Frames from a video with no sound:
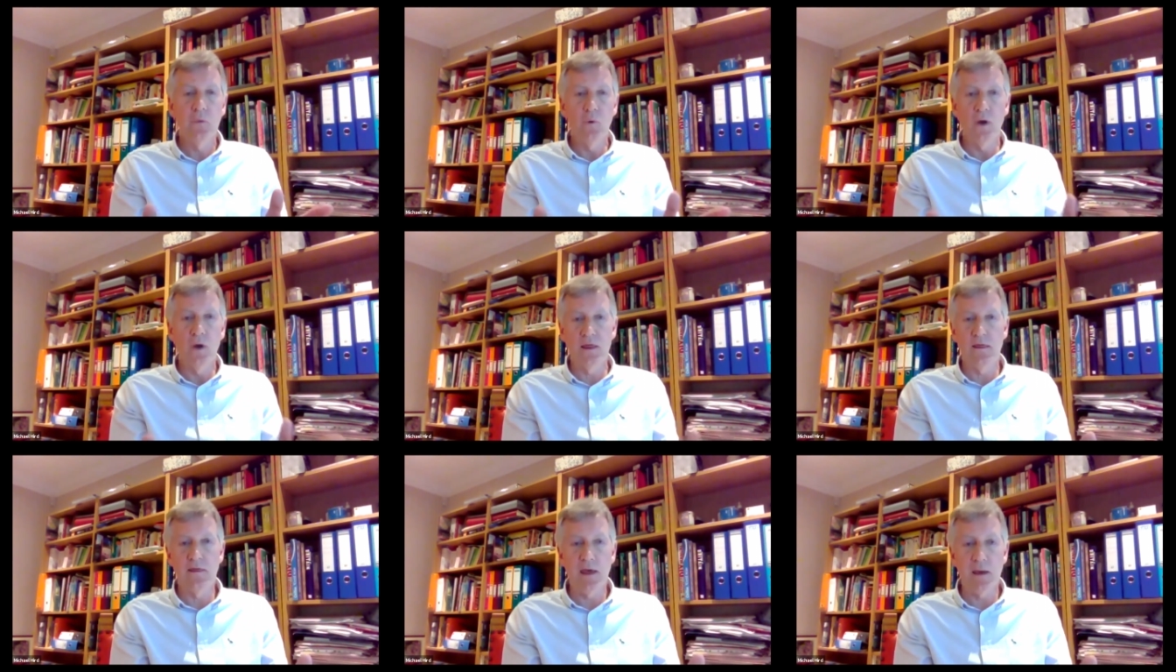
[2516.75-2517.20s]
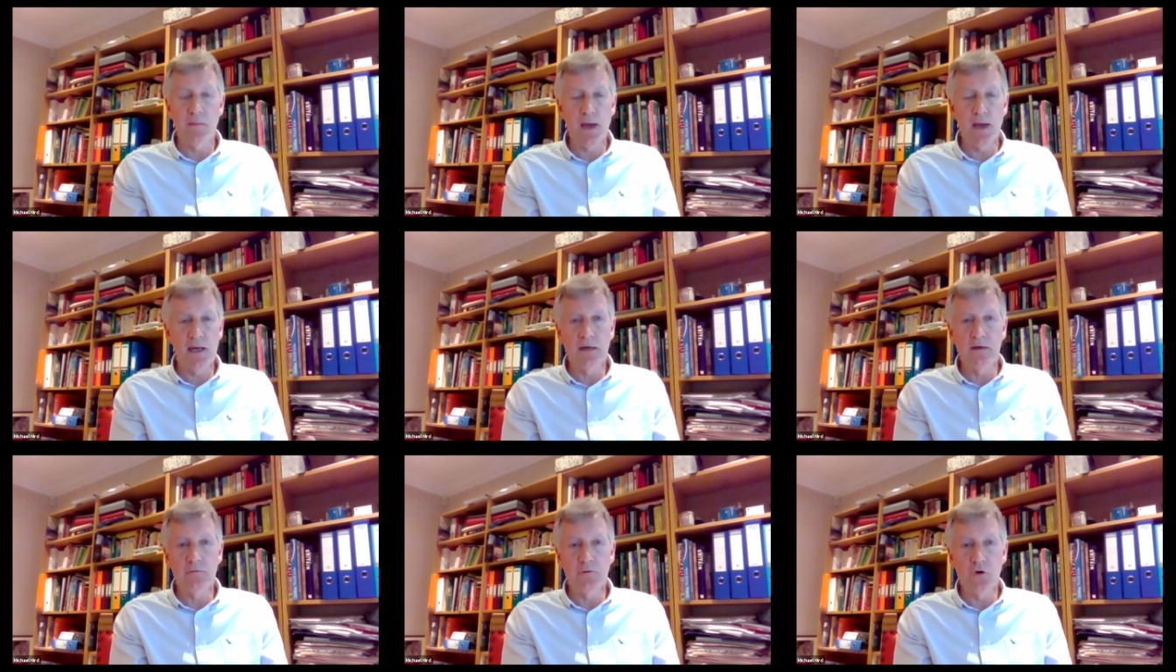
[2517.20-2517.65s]
whether they're
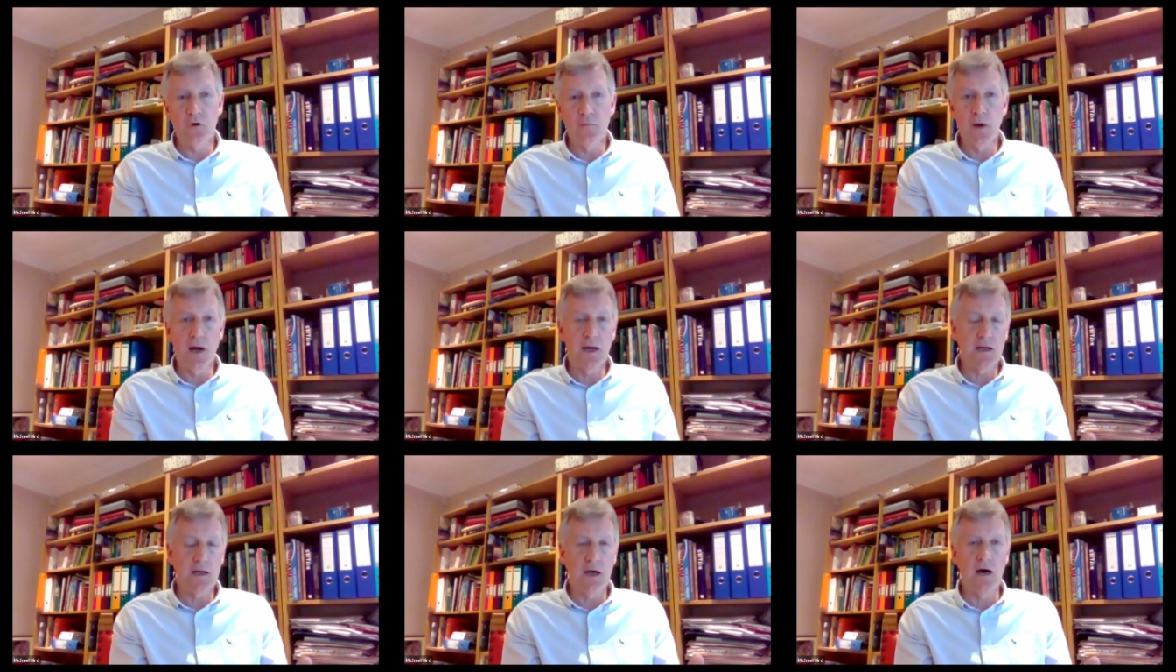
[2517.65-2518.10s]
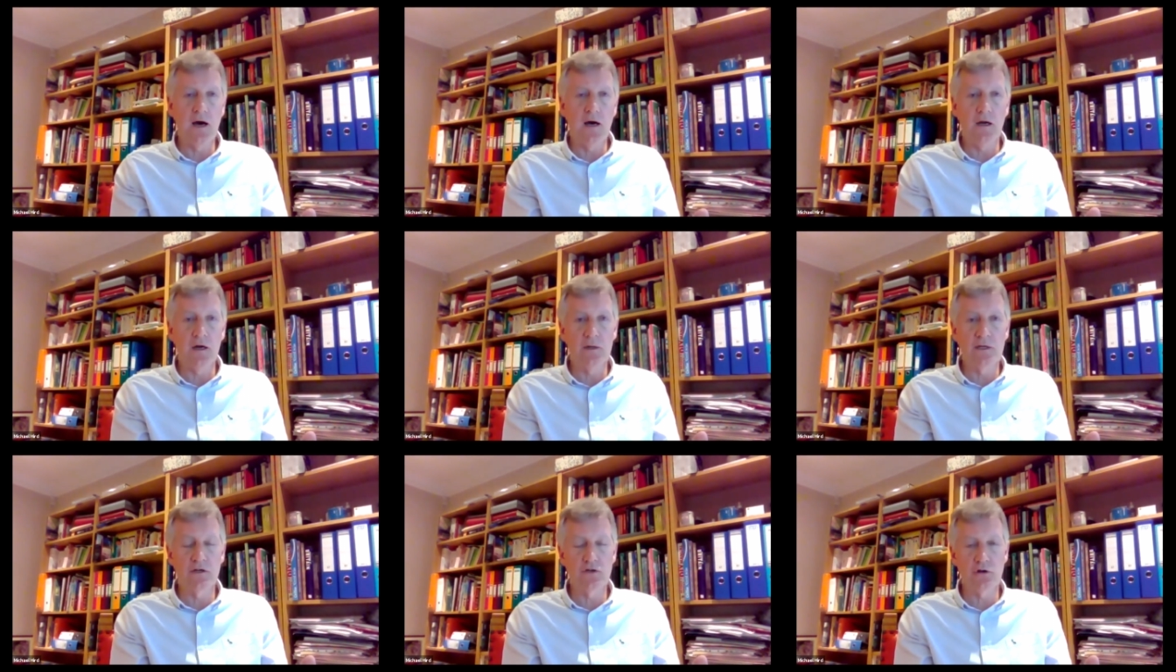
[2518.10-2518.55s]
paid for by
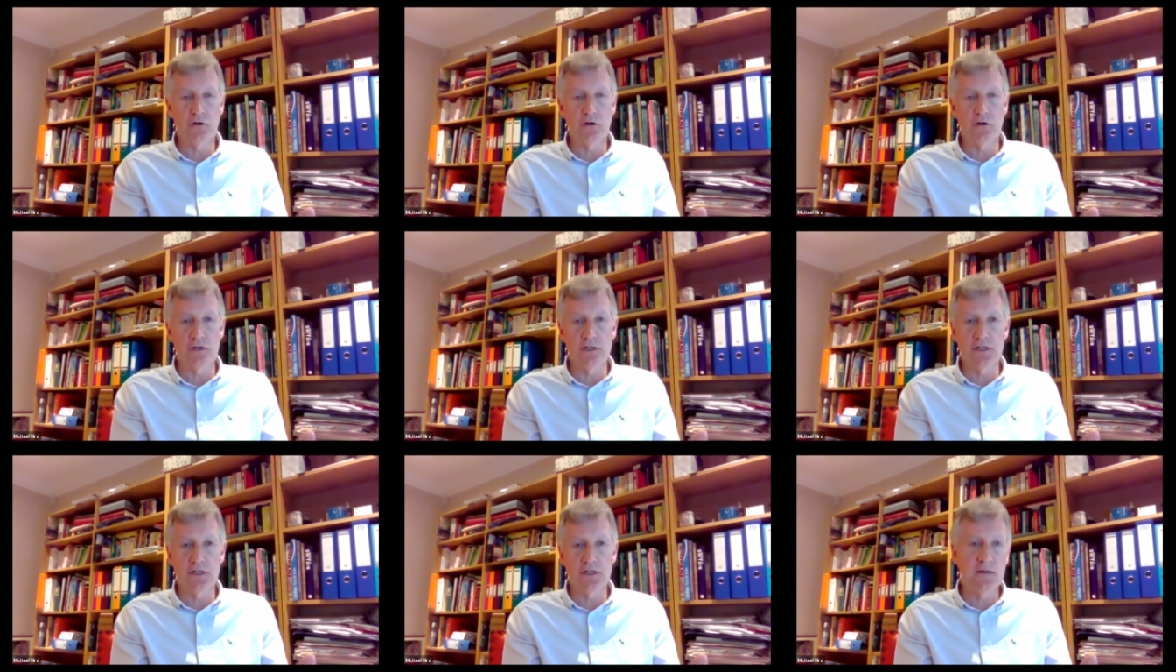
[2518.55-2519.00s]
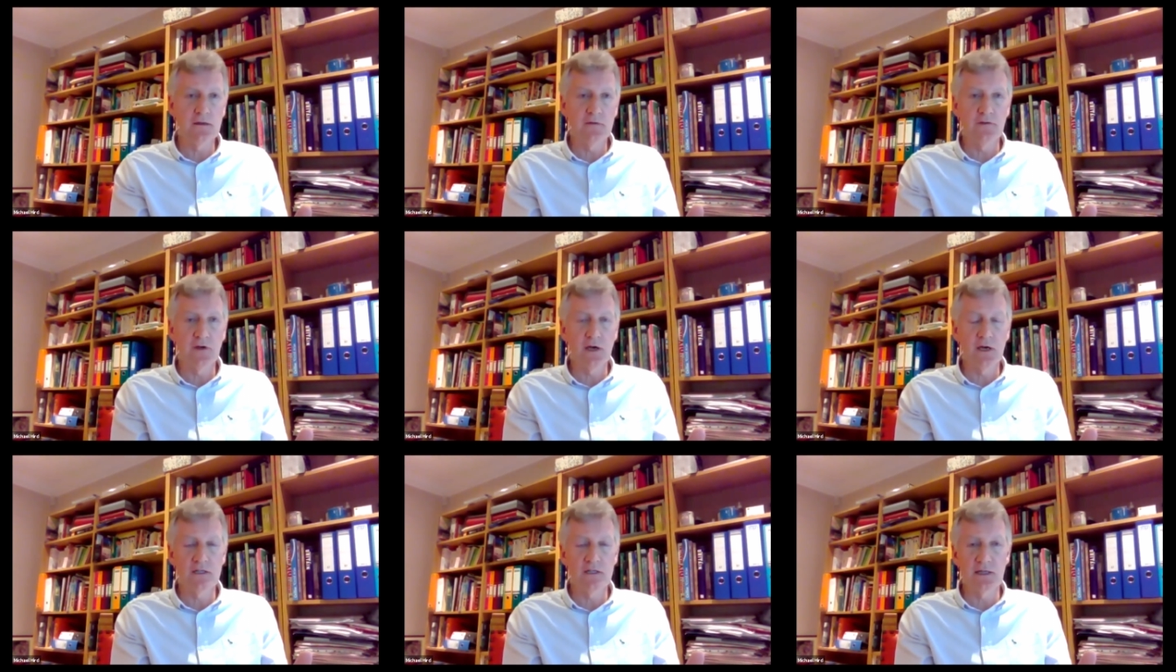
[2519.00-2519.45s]
cargo insurers in the
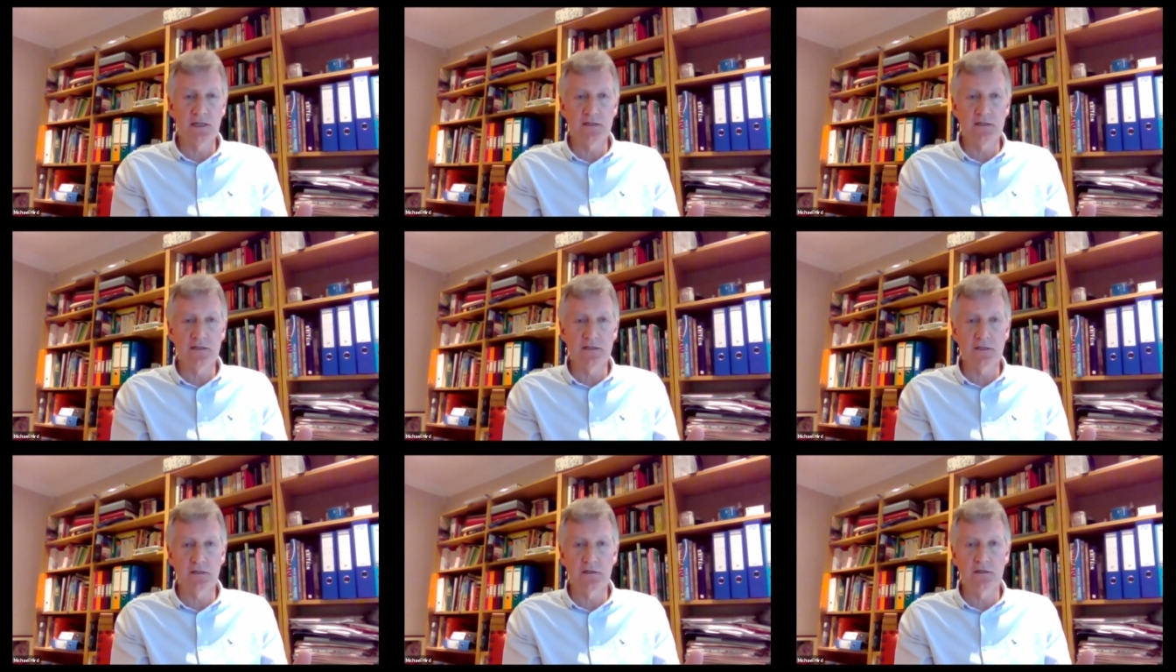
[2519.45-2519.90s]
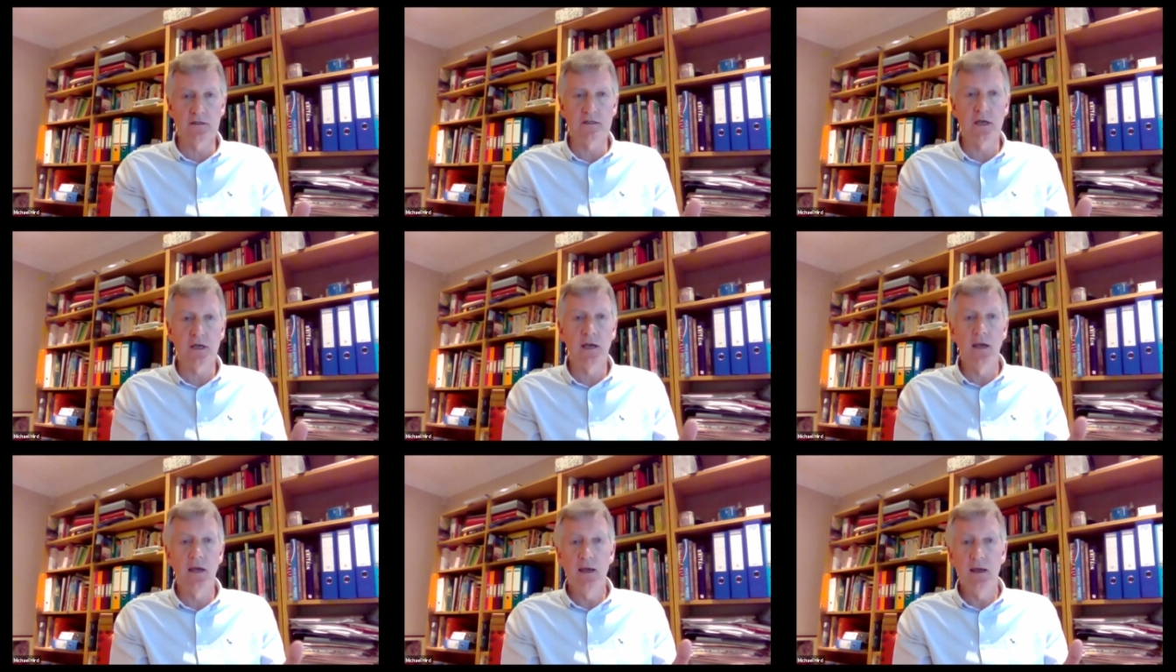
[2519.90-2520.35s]
first
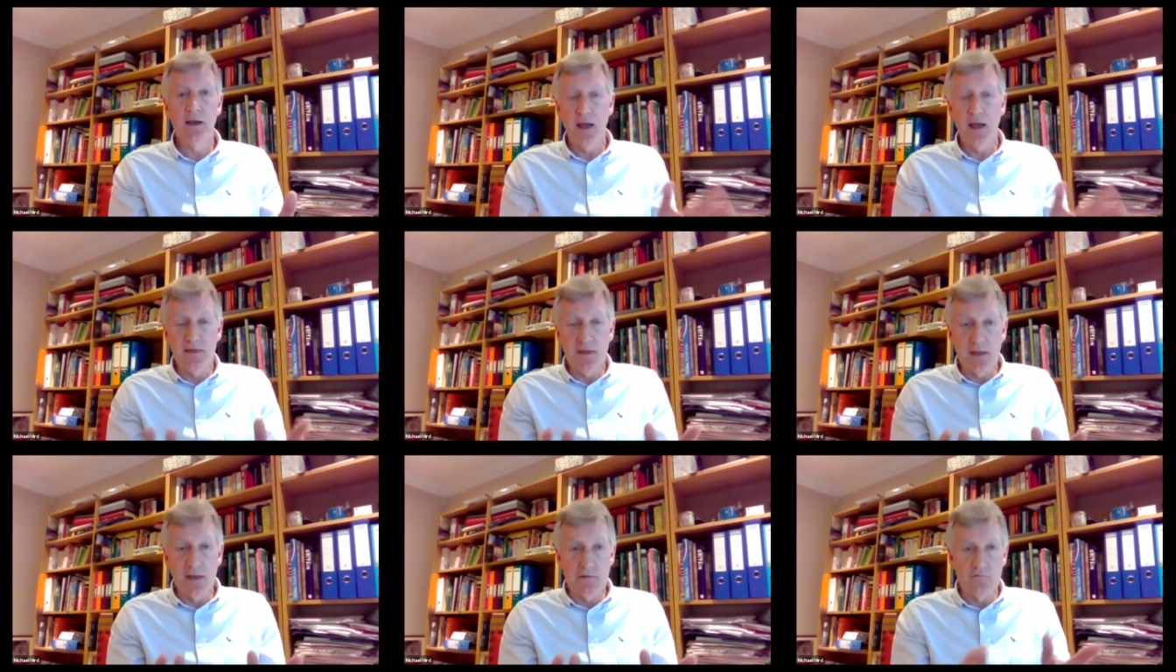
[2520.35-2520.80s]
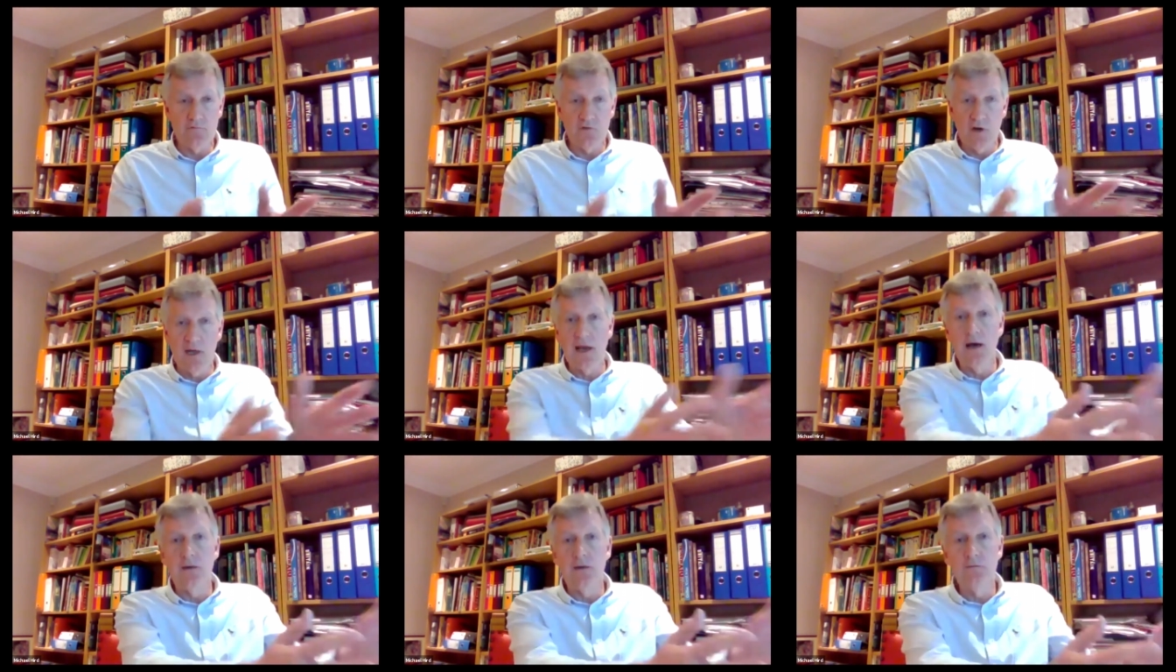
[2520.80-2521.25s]
instance and then
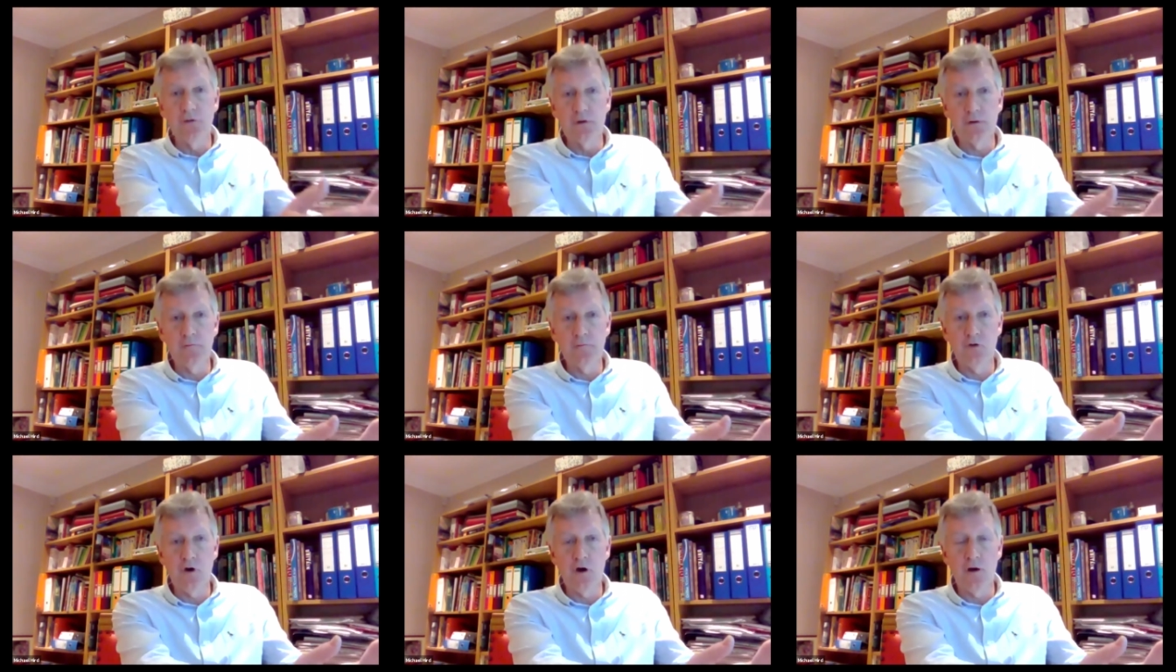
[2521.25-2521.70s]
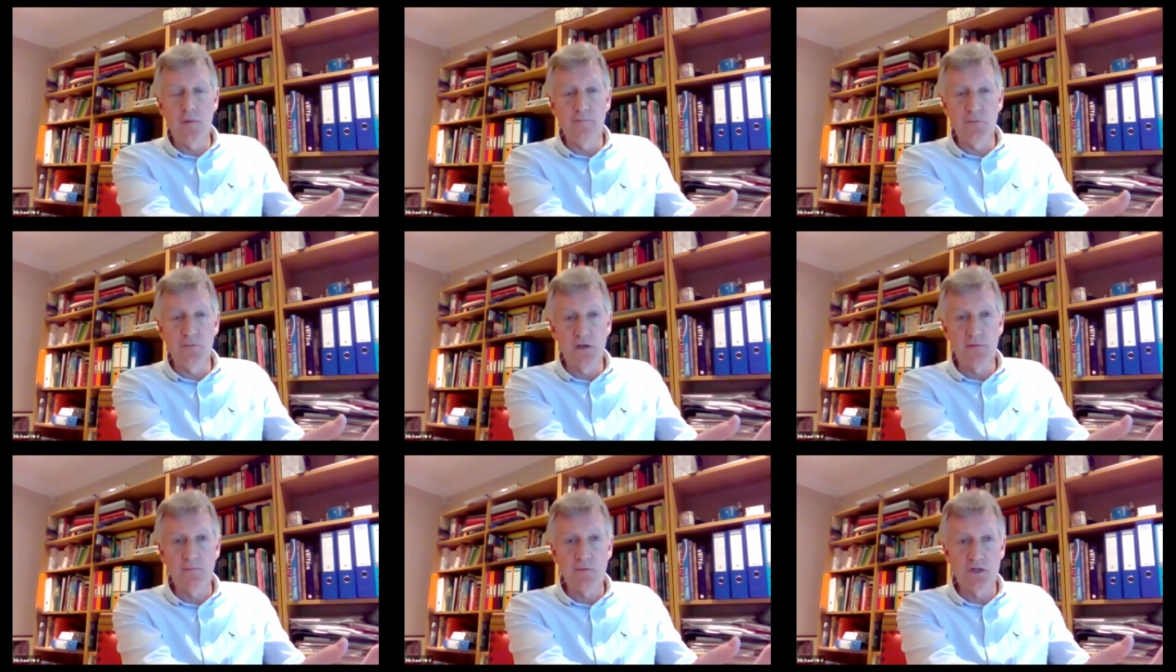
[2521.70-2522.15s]
recovered
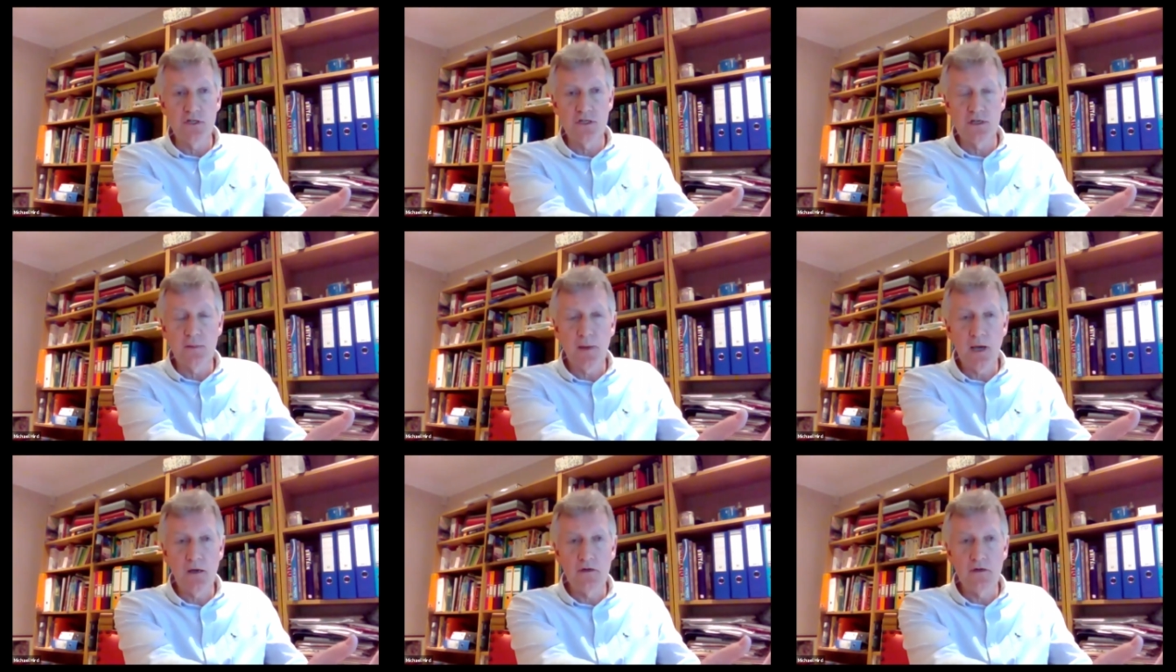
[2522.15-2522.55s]
from the ship